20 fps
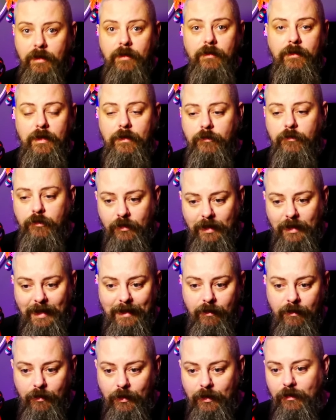They've just
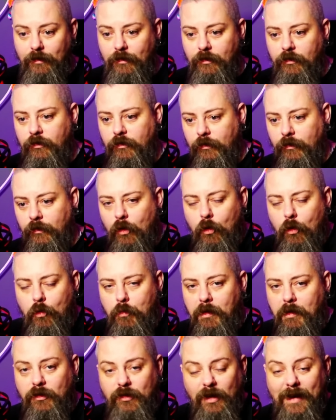let things go
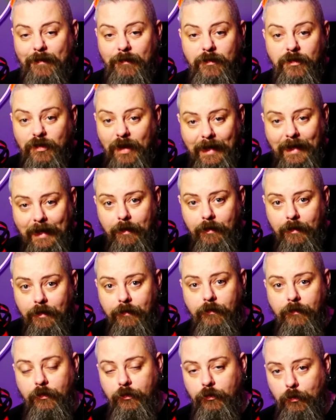because I haven't said anything
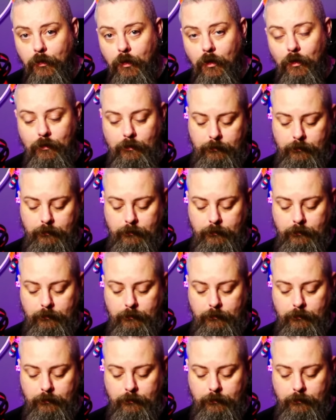for so long.